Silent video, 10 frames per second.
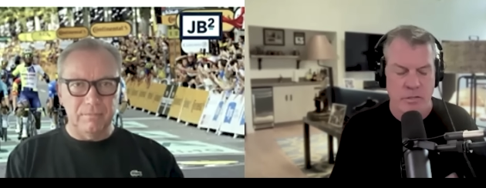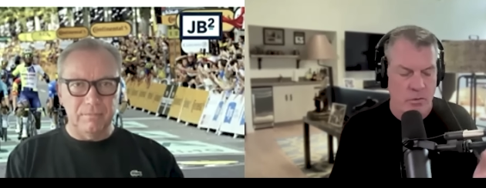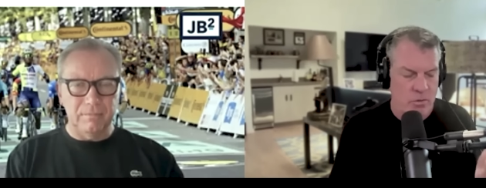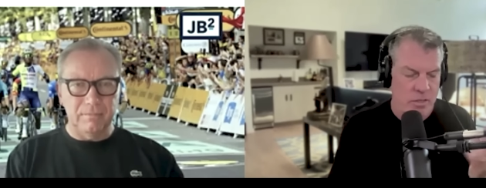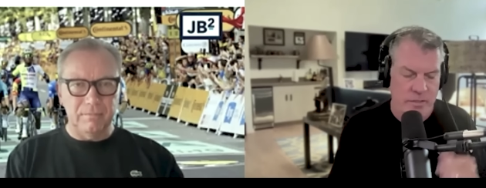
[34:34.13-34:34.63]

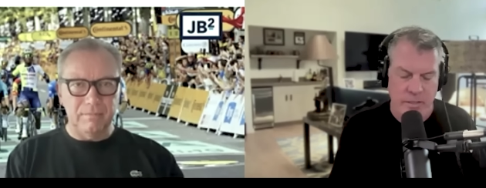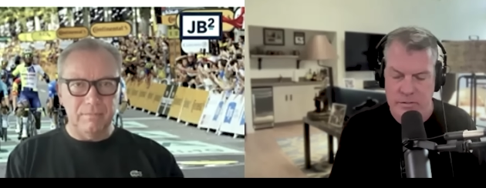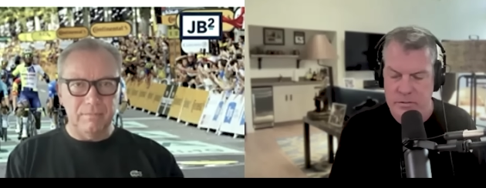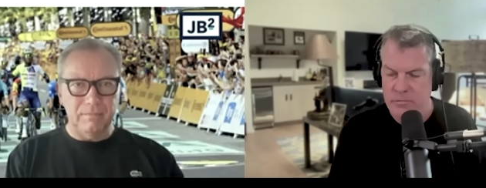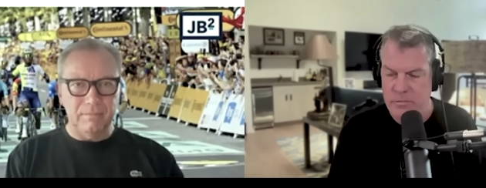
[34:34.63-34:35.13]
Speaker 1: Johan,
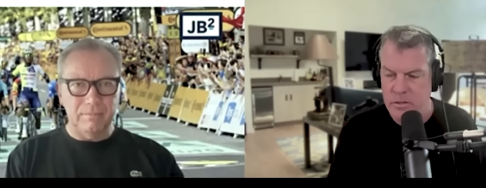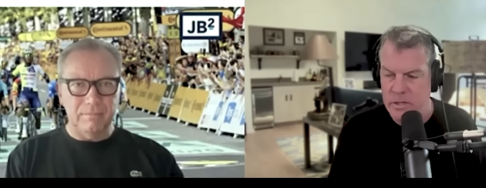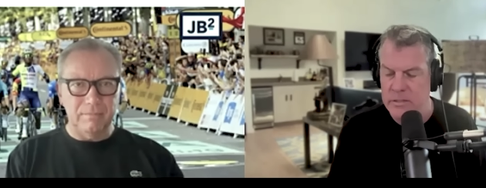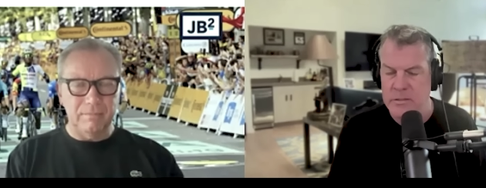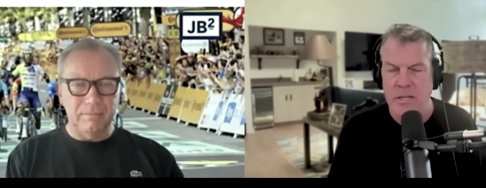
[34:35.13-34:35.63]
thanks for
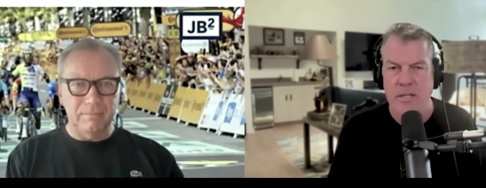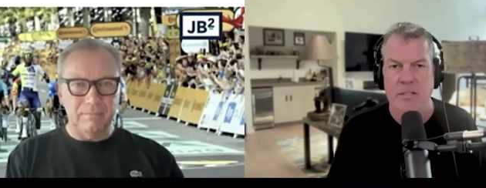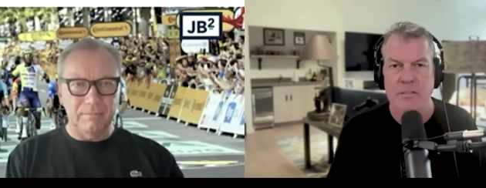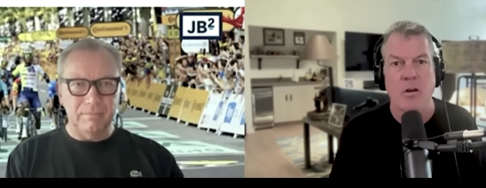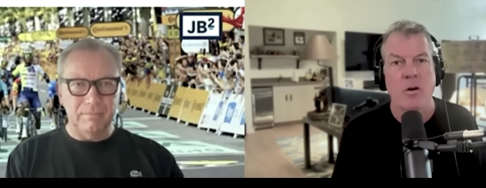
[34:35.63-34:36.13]
your
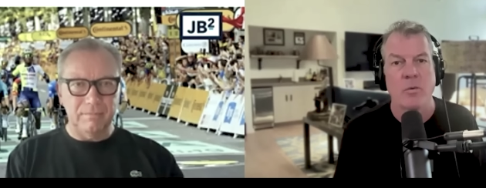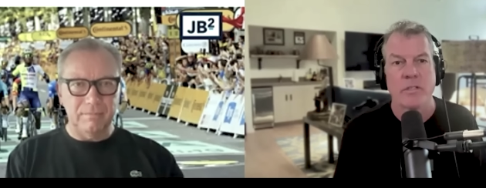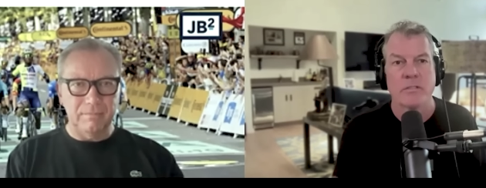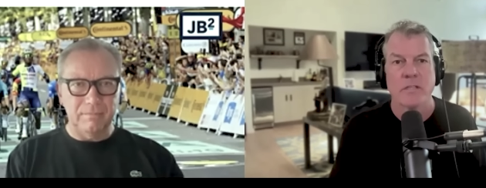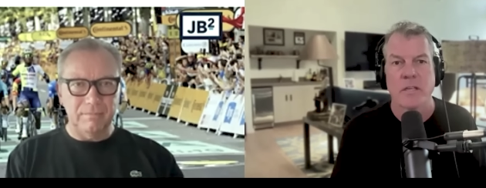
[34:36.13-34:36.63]
insight as
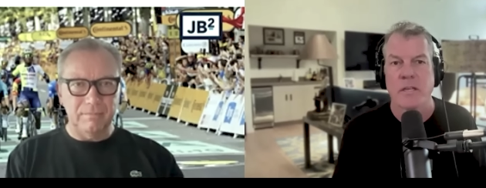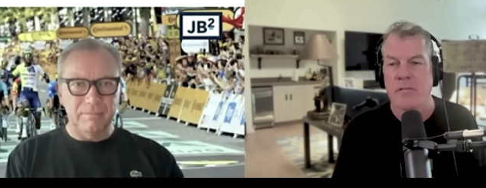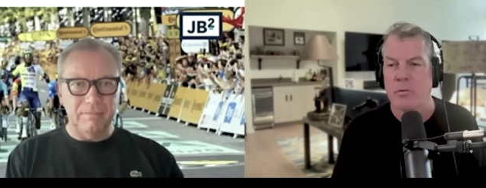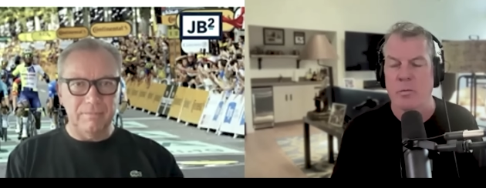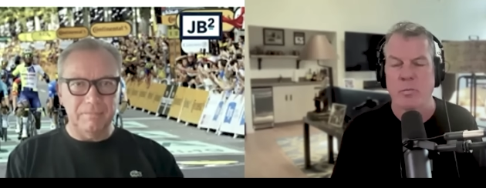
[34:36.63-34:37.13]
always. And
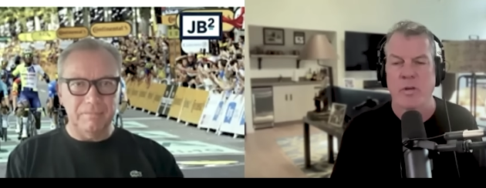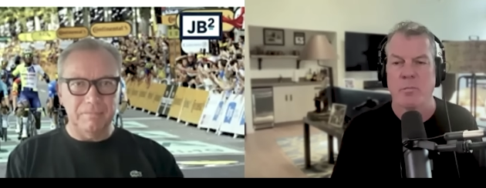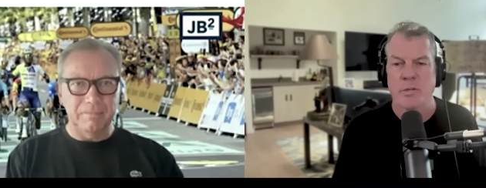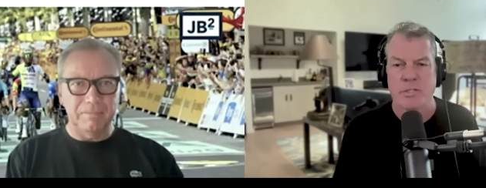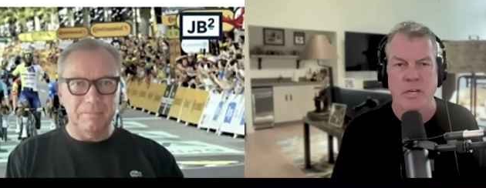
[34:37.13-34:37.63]
everyone, we
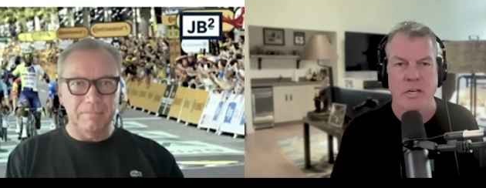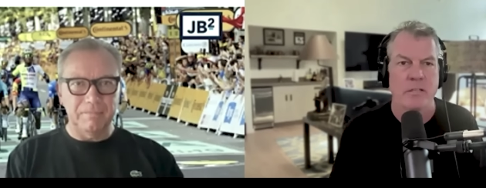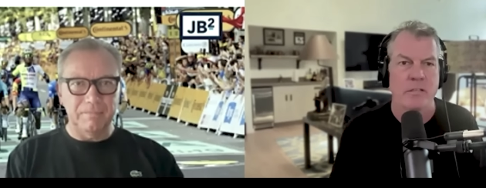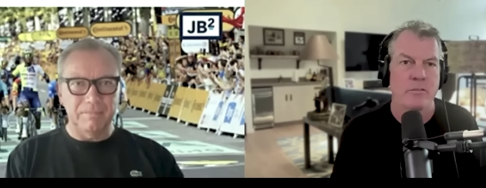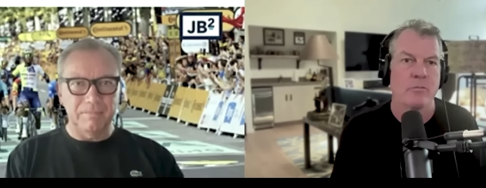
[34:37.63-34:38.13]

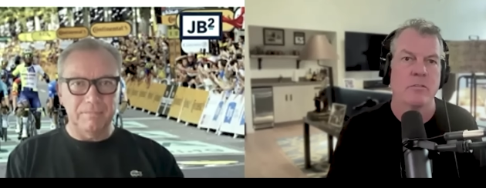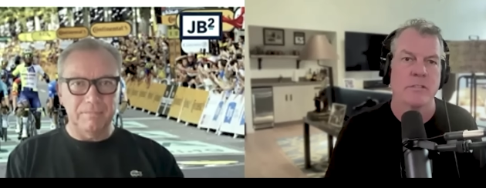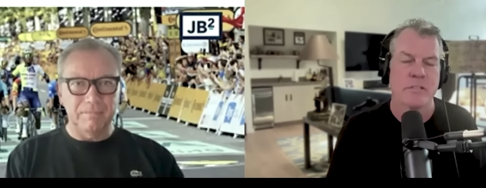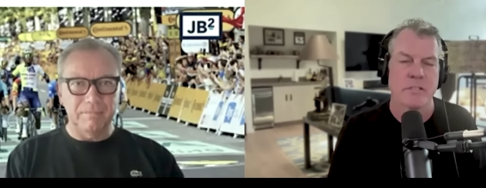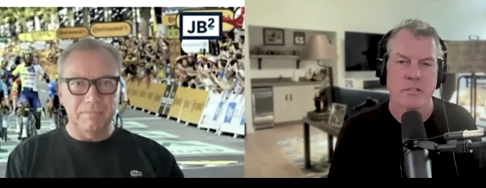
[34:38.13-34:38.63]
appreciate you
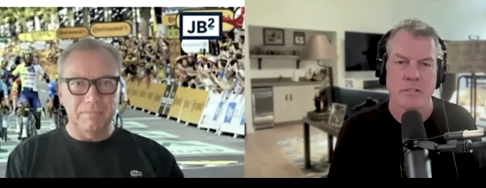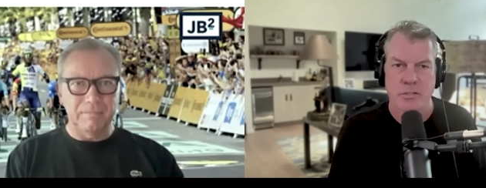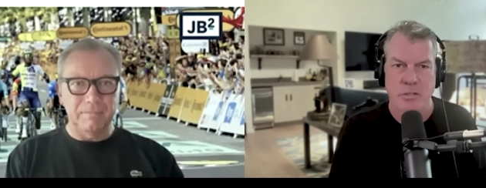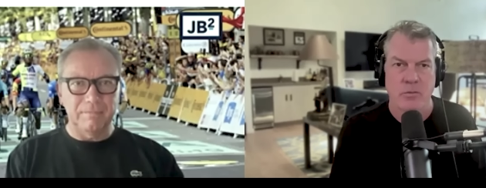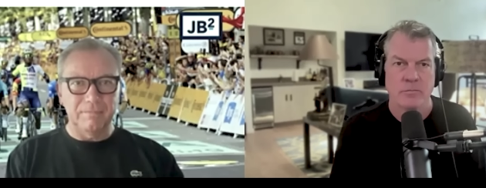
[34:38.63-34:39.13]
listening to this
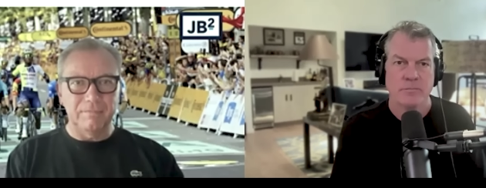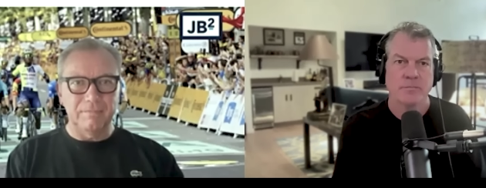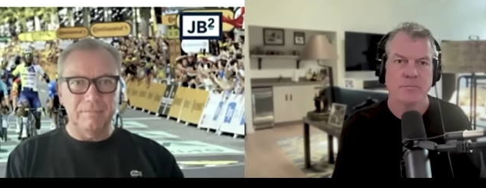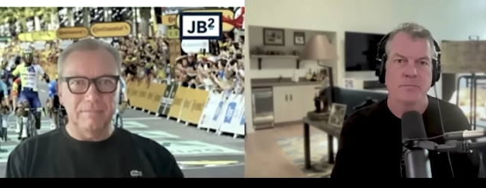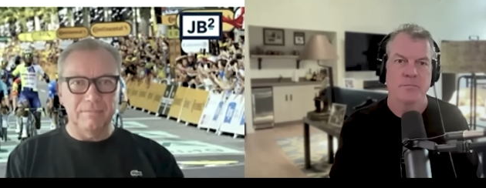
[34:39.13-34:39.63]
show.
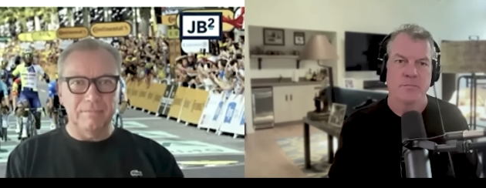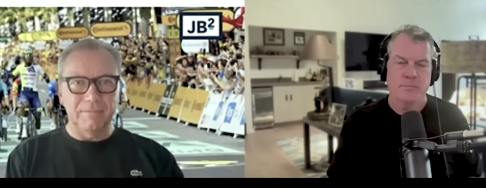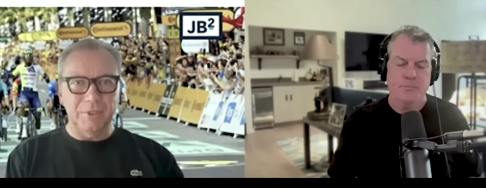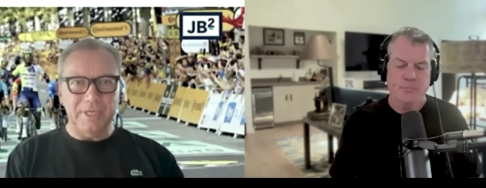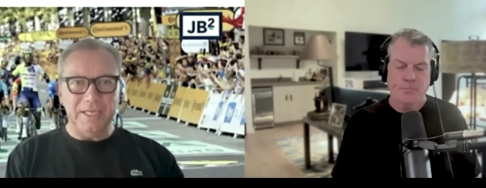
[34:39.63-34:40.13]

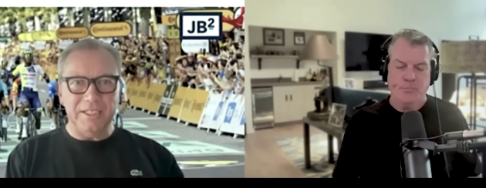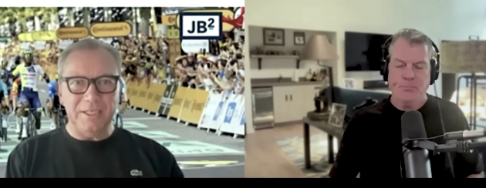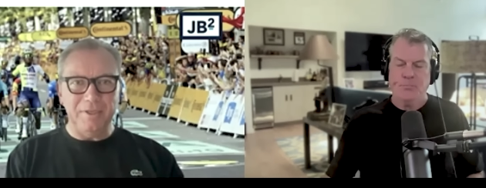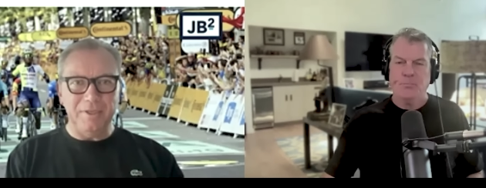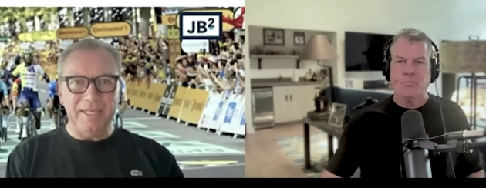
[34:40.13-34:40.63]
Okay,
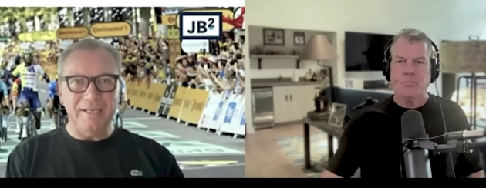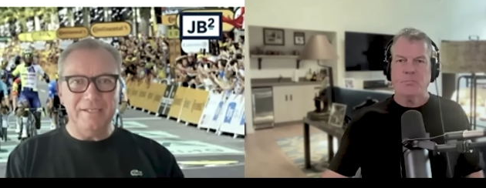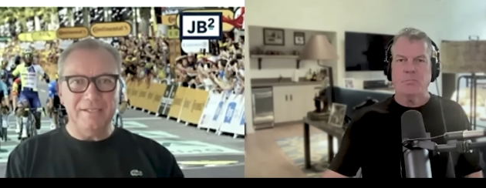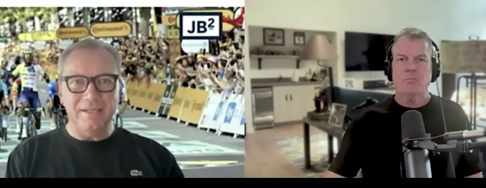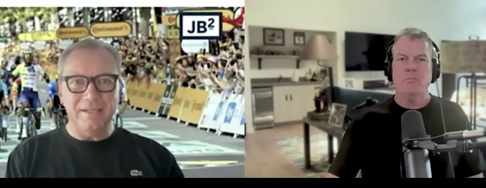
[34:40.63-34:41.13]
Speaker 2: JB,
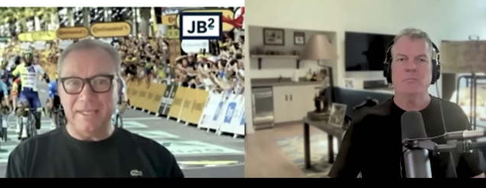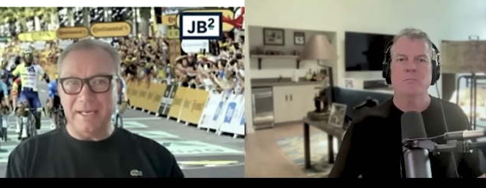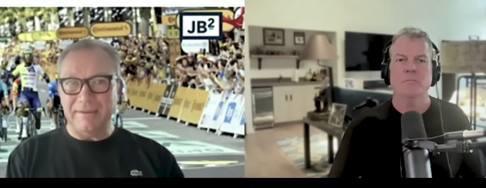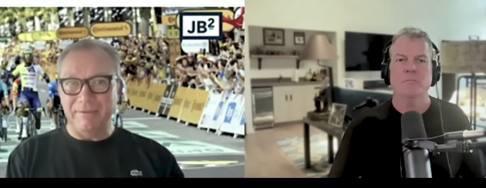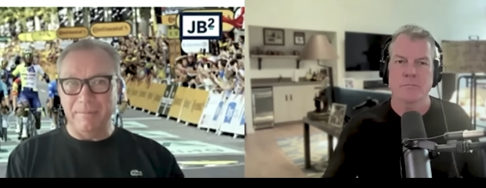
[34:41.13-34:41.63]
thanks. And
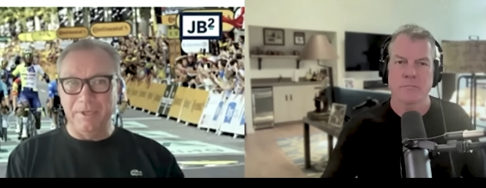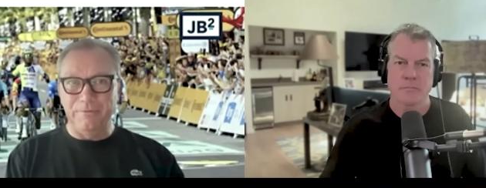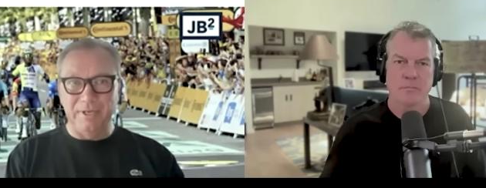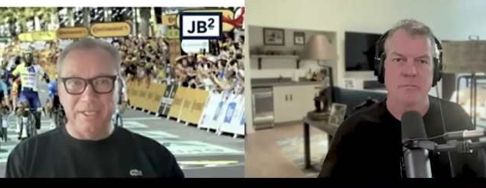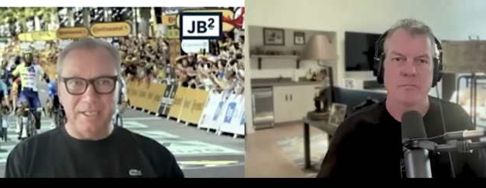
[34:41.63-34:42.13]
thanks everybody
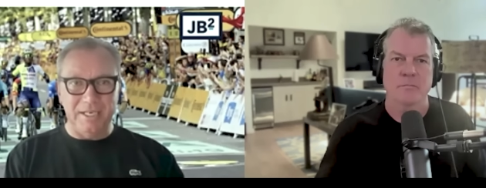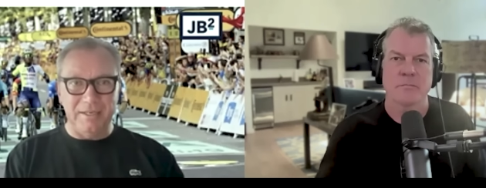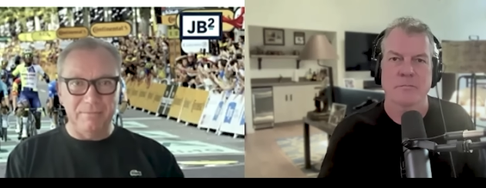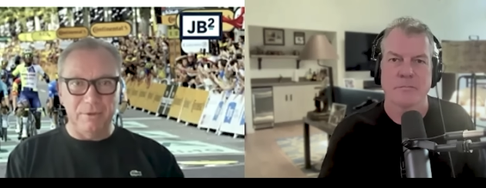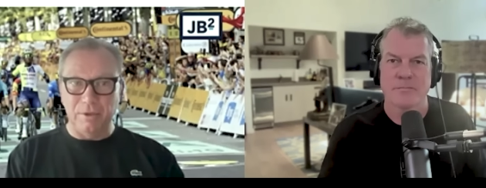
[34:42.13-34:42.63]
for listening
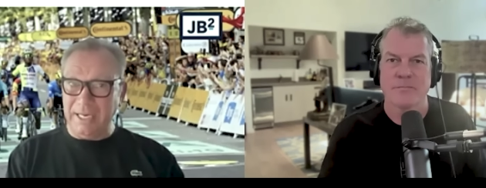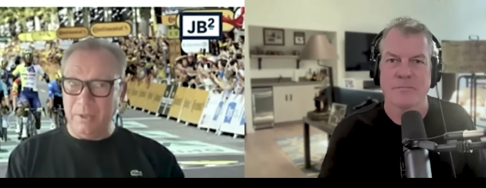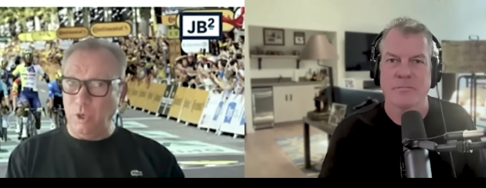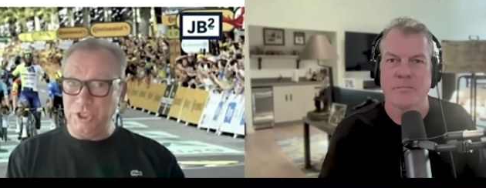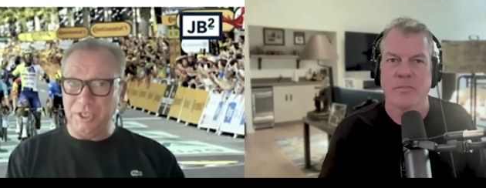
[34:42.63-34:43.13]
and
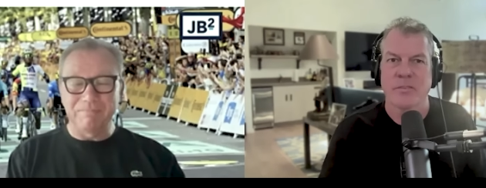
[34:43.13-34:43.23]
watching.